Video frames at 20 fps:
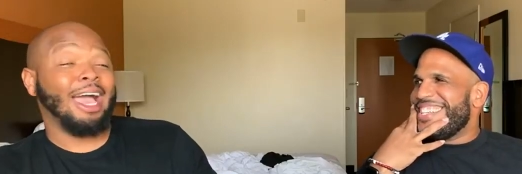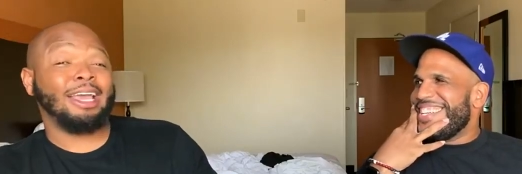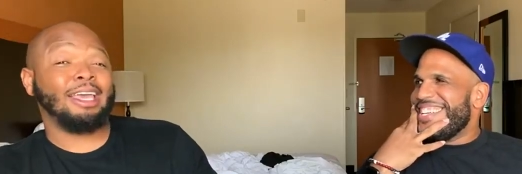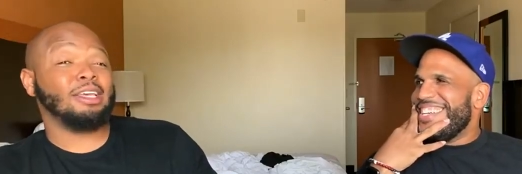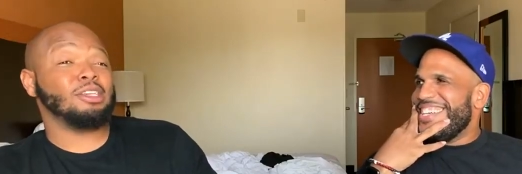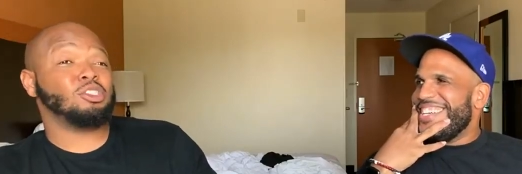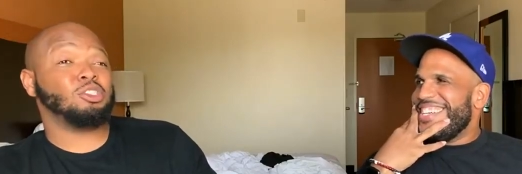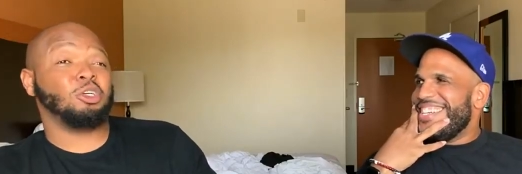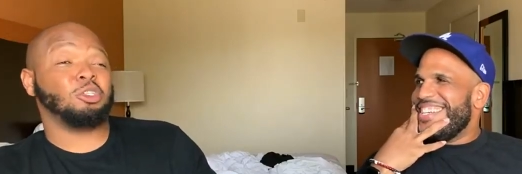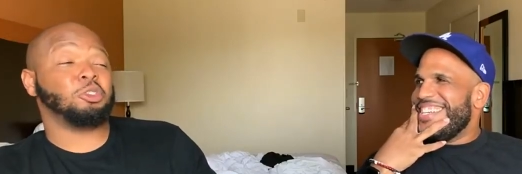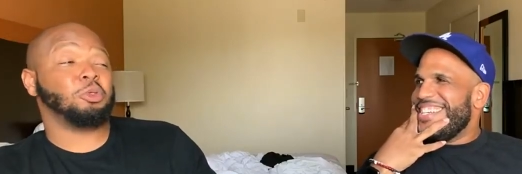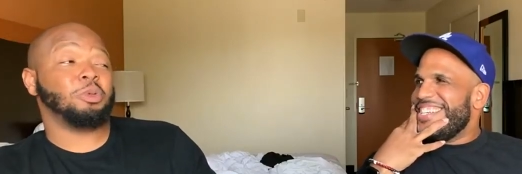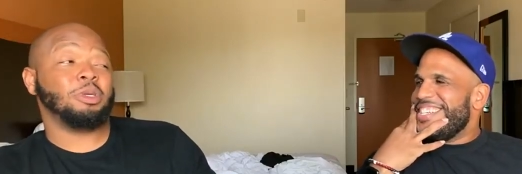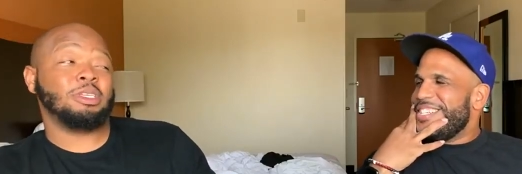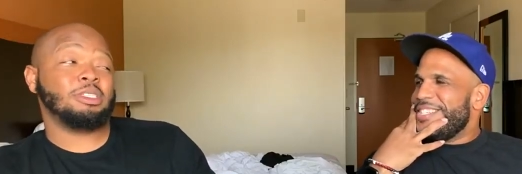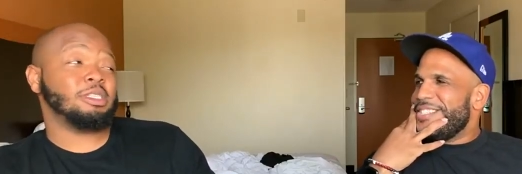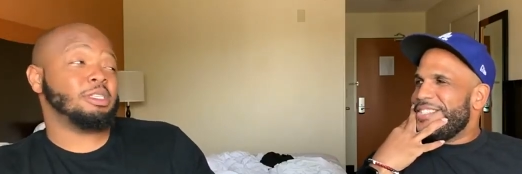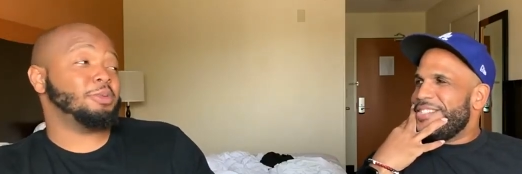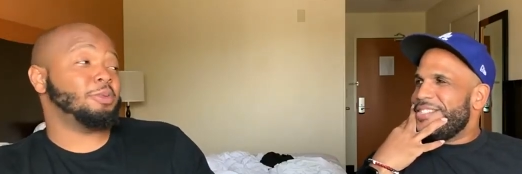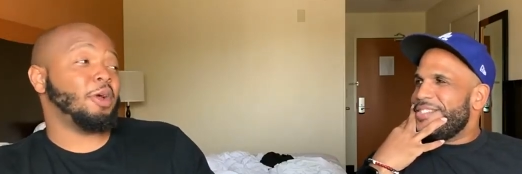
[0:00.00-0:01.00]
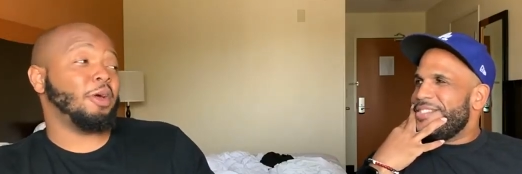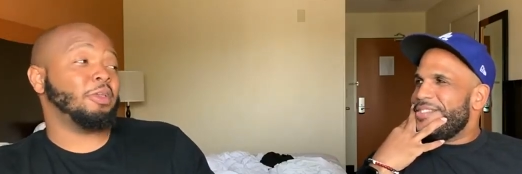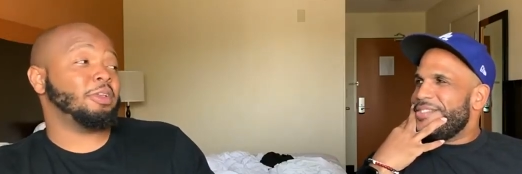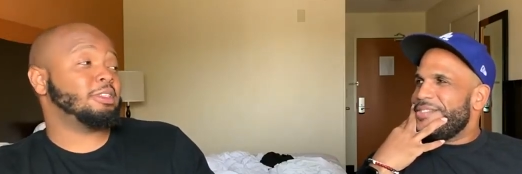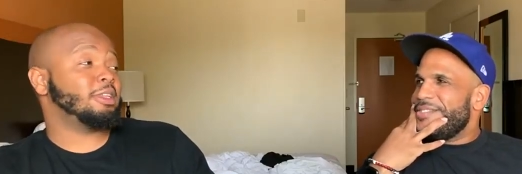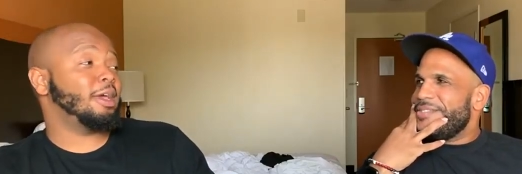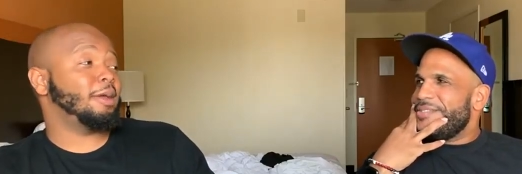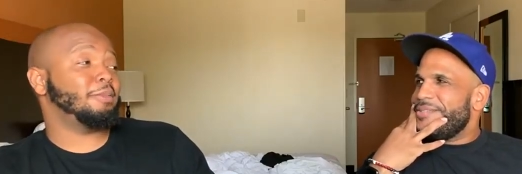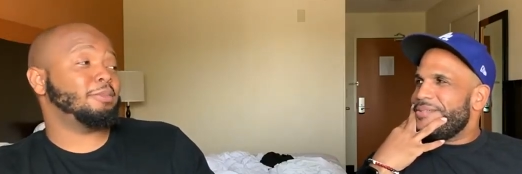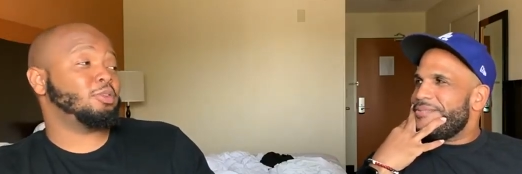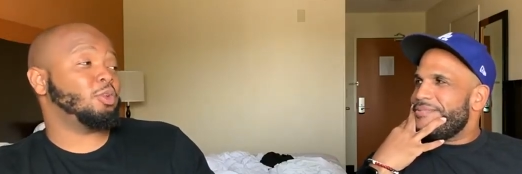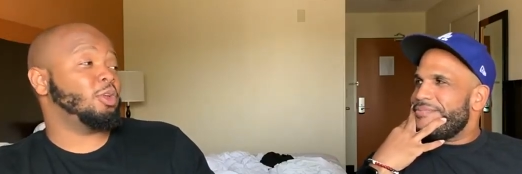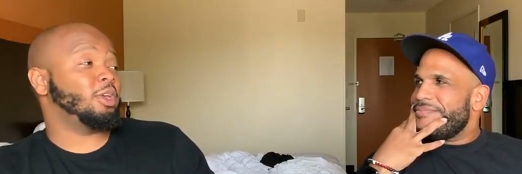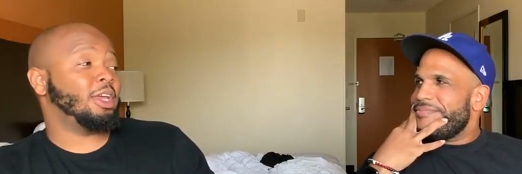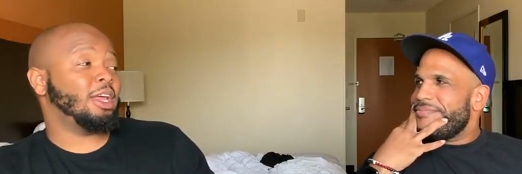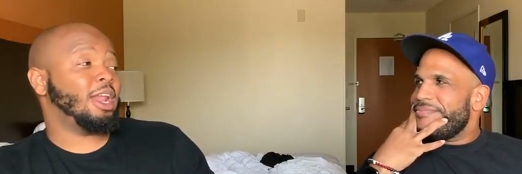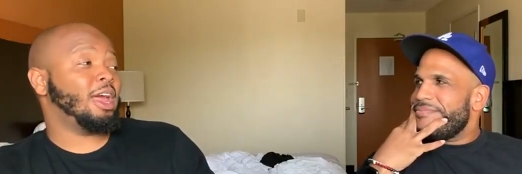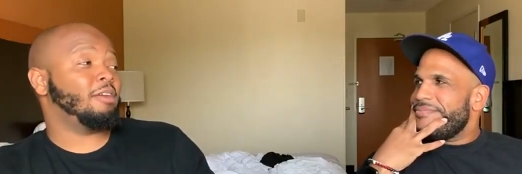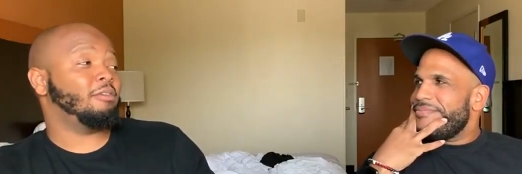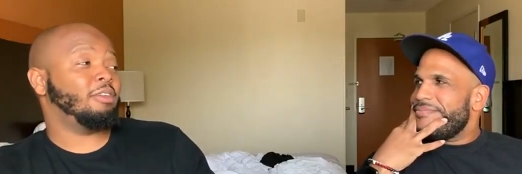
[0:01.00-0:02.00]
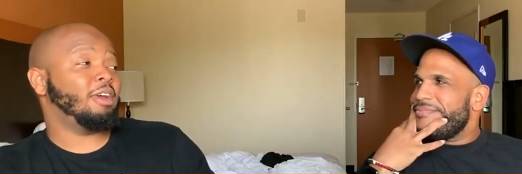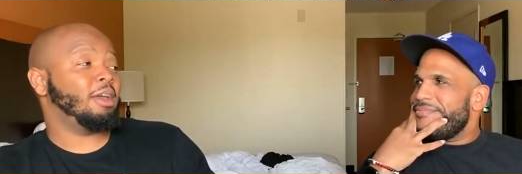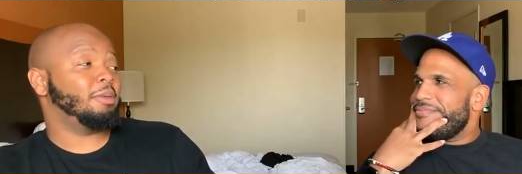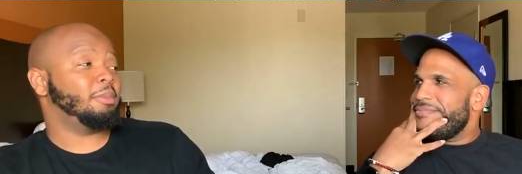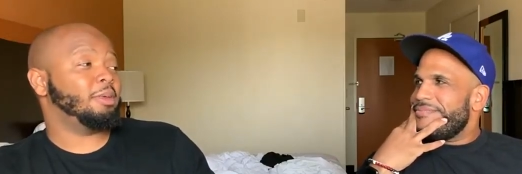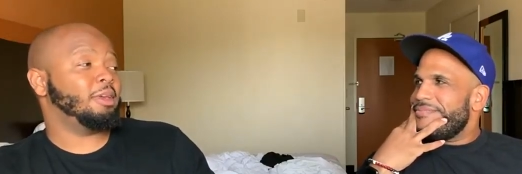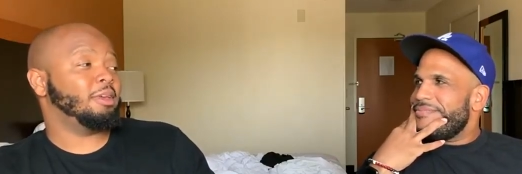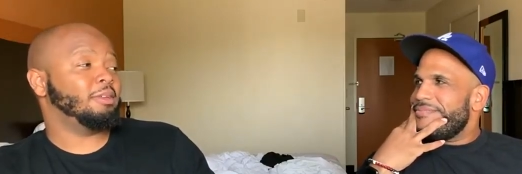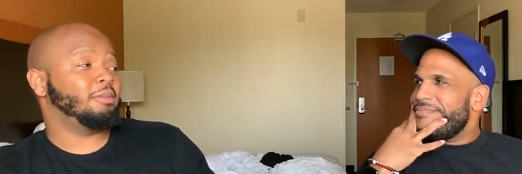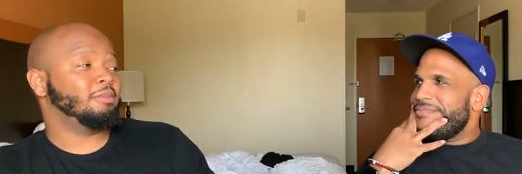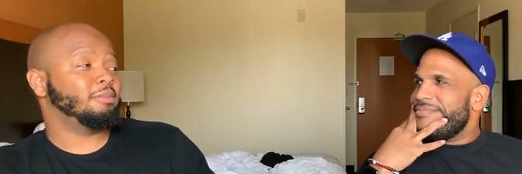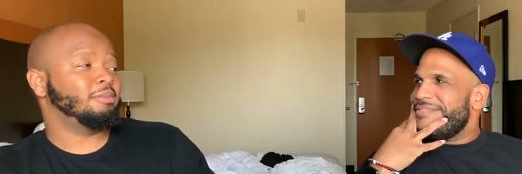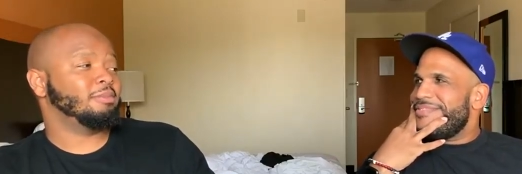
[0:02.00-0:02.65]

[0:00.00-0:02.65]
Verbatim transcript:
Speaker 1: I kiss JoJo when he sleep all the time, so he cannot fight me.